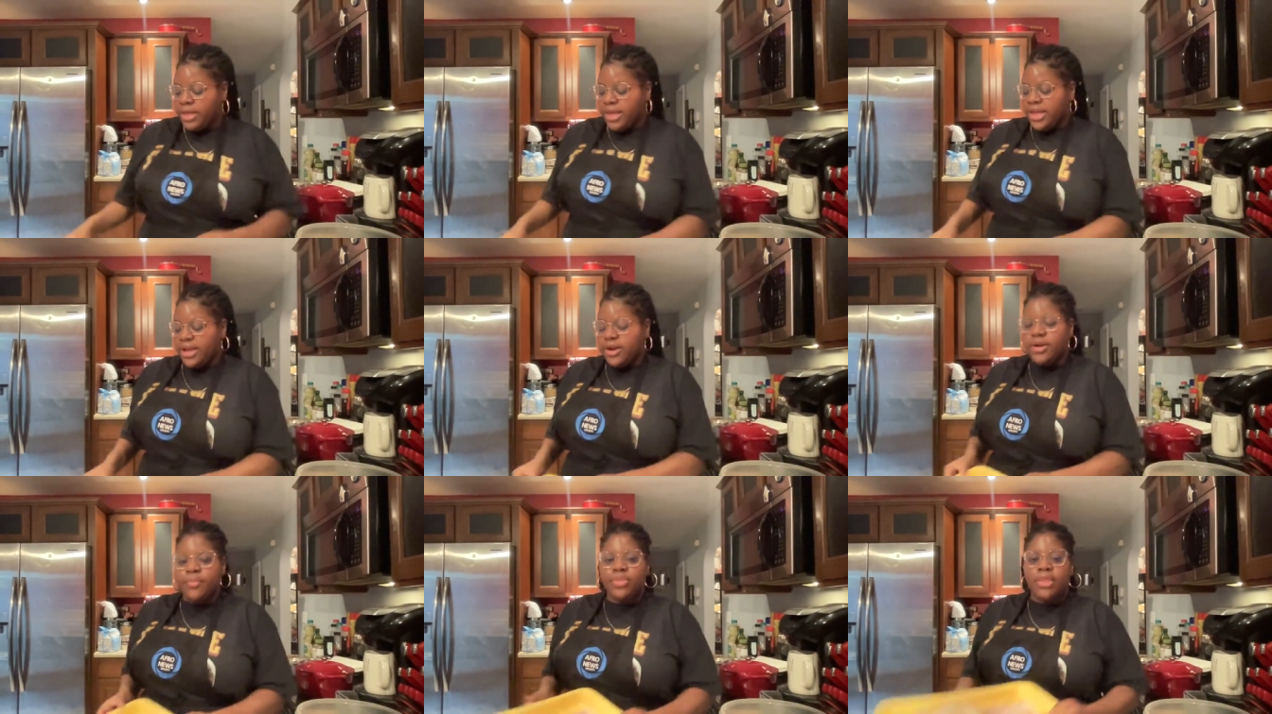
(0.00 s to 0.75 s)

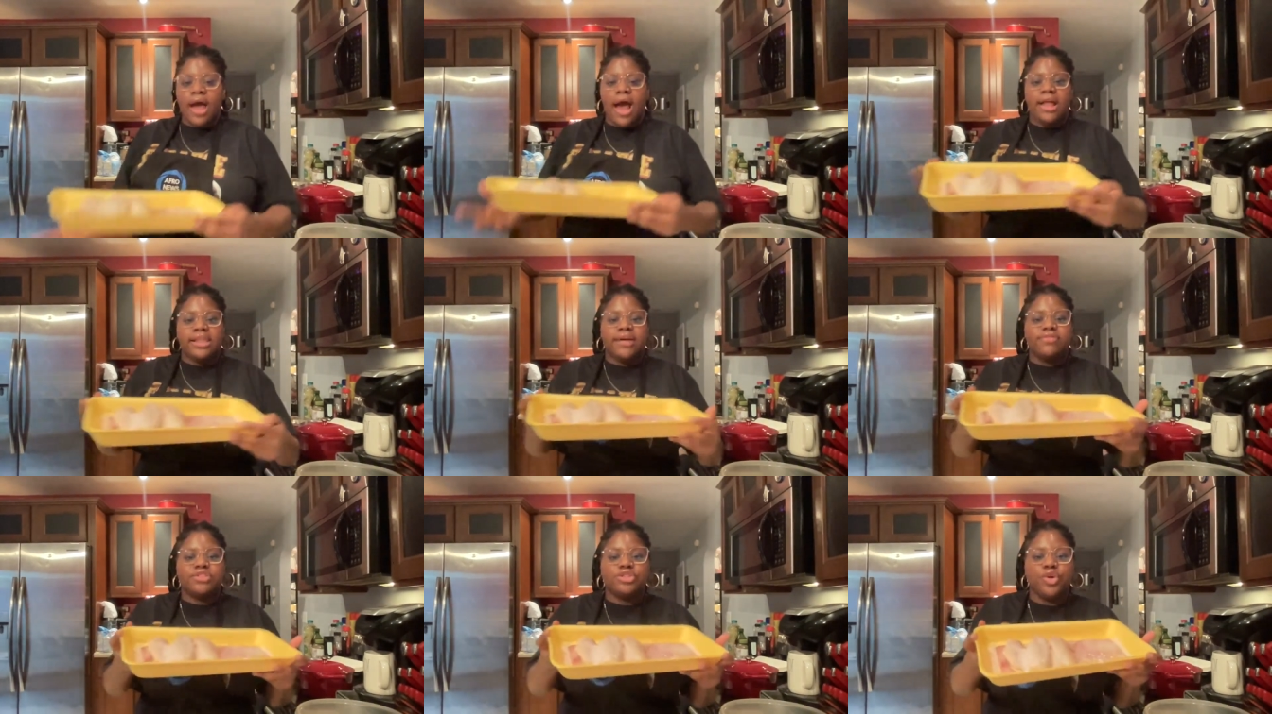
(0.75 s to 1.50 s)
Here, I
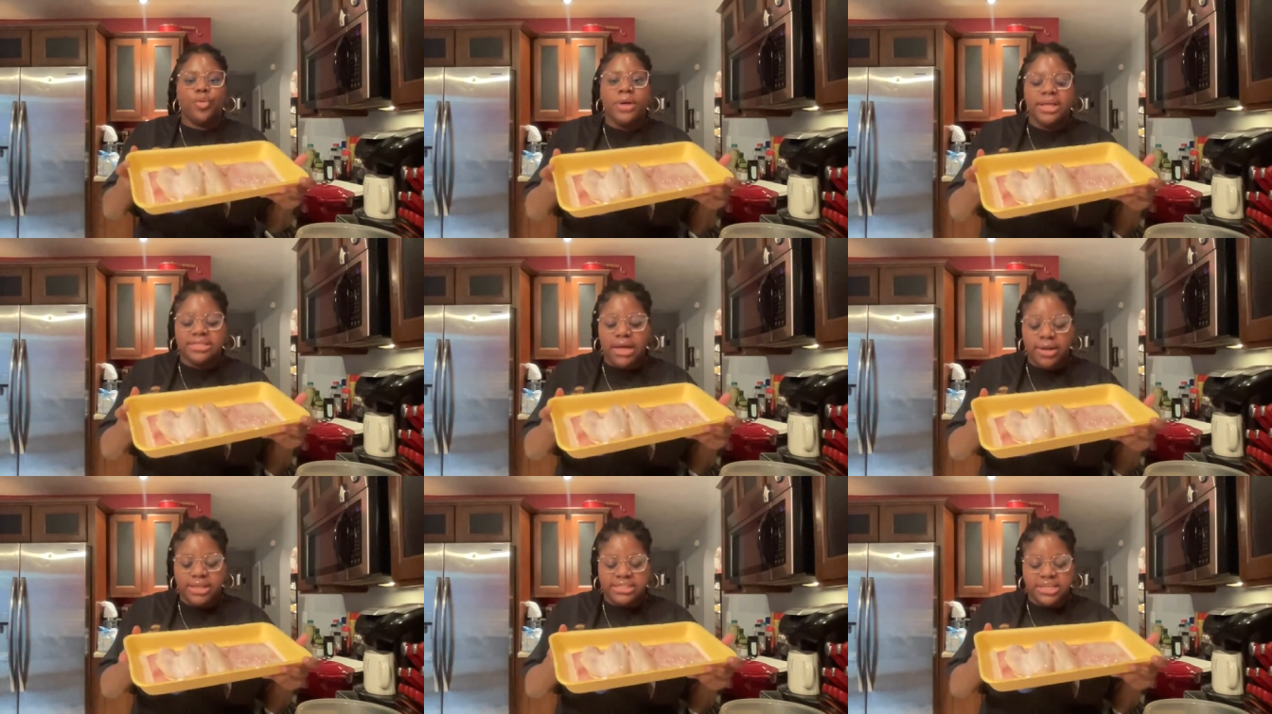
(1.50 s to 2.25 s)
left 2 wings
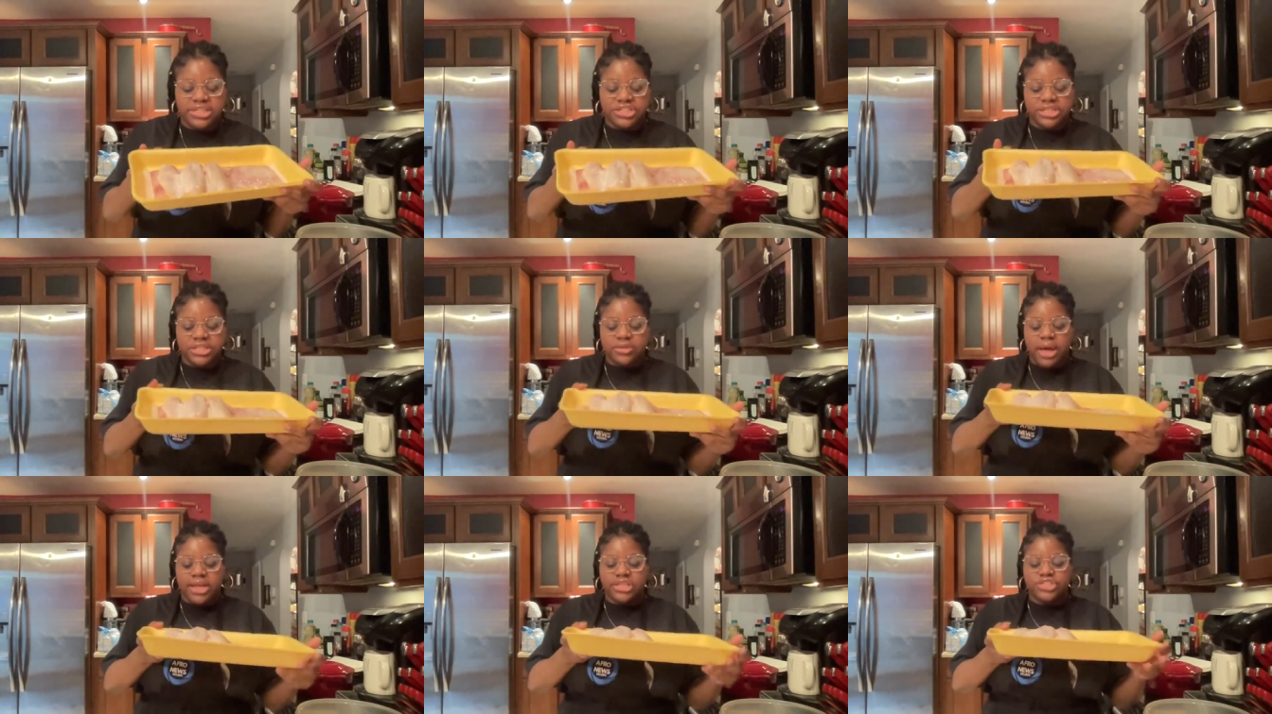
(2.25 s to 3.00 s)
out intentionally so
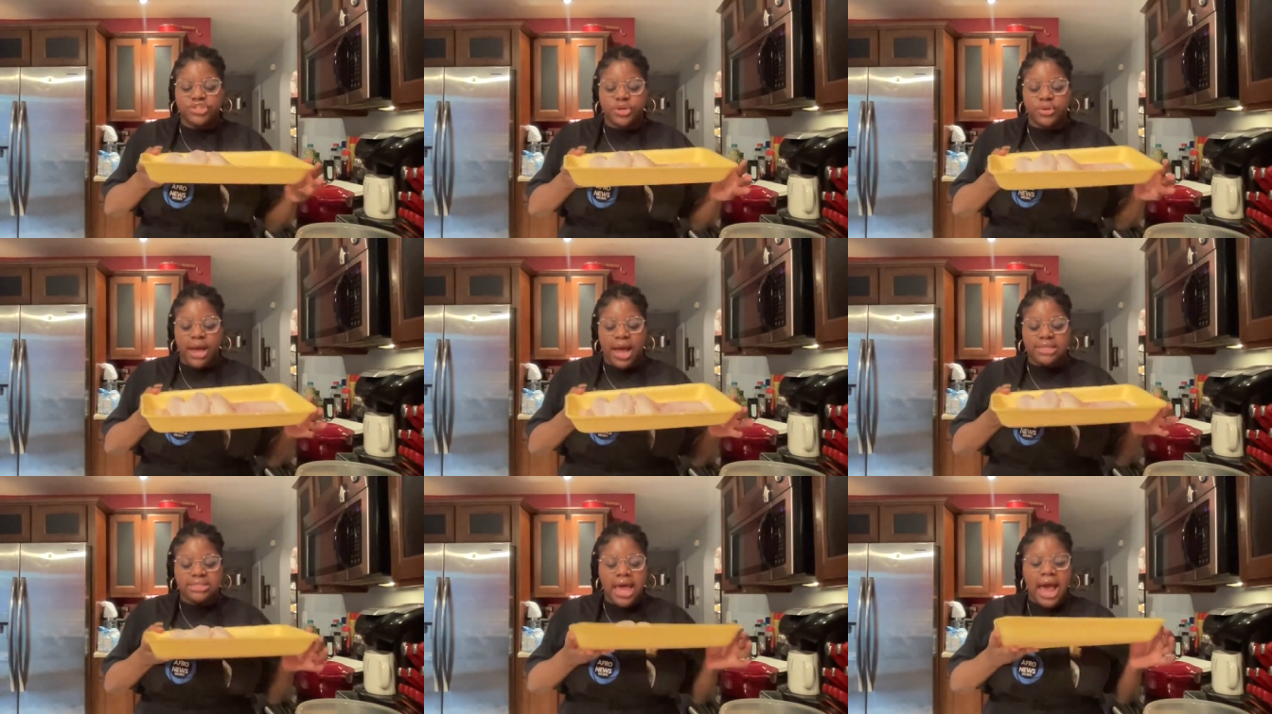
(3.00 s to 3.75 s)
I can show you
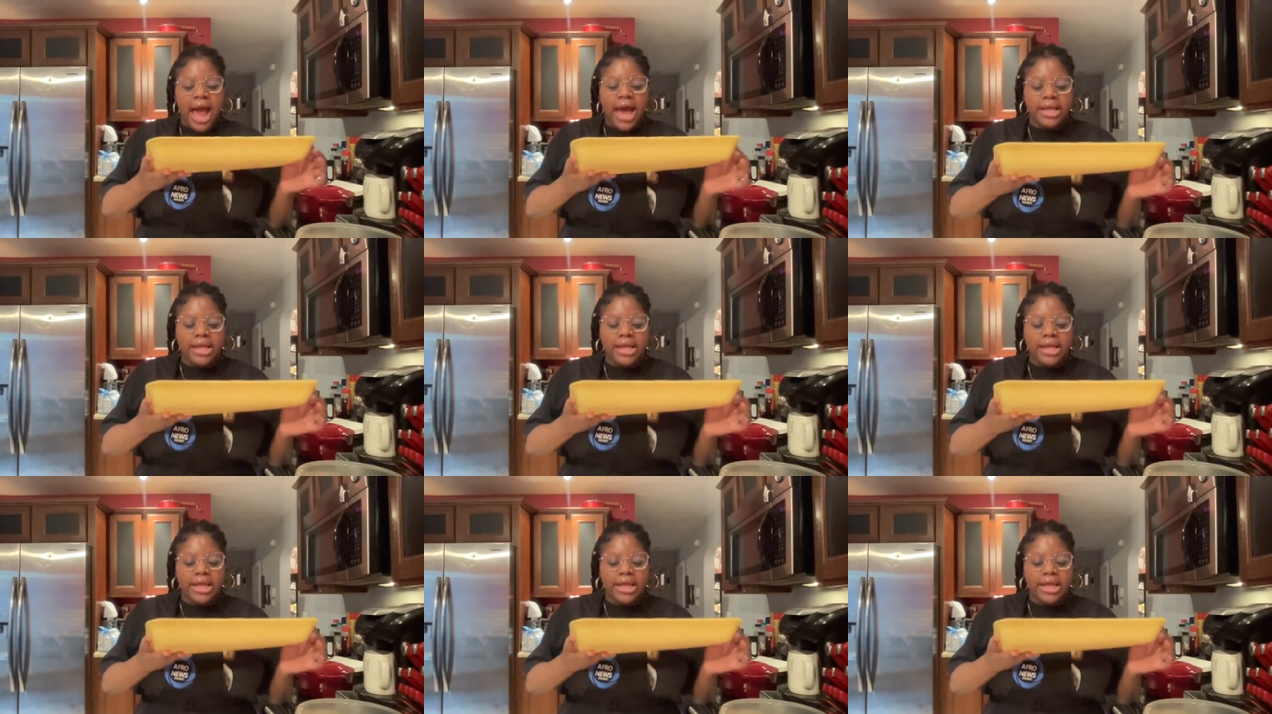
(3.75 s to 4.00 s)
guys how to